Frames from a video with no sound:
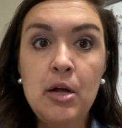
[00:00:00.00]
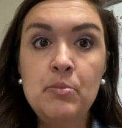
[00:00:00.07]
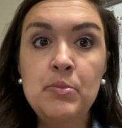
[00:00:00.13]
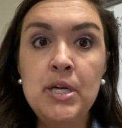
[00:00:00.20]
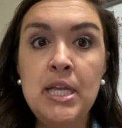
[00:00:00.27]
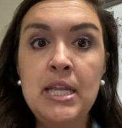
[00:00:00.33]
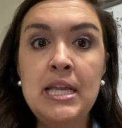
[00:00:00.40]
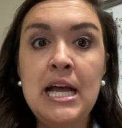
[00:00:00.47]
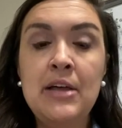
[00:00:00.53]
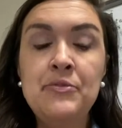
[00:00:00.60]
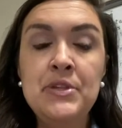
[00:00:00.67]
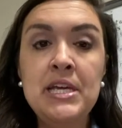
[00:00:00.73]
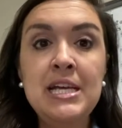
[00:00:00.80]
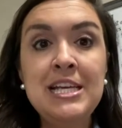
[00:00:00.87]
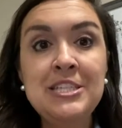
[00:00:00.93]
But at
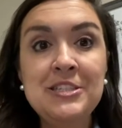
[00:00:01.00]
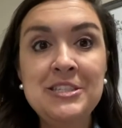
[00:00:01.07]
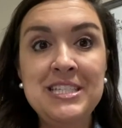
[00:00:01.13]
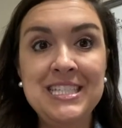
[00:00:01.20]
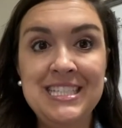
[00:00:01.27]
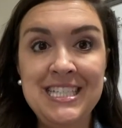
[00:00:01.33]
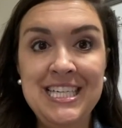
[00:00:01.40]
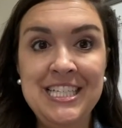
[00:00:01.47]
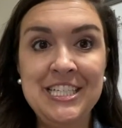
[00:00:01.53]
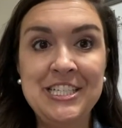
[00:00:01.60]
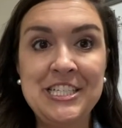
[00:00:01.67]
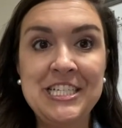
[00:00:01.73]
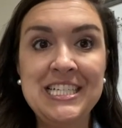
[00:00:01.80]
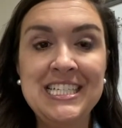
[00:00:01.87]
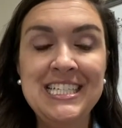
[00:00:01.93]
the end of this letter,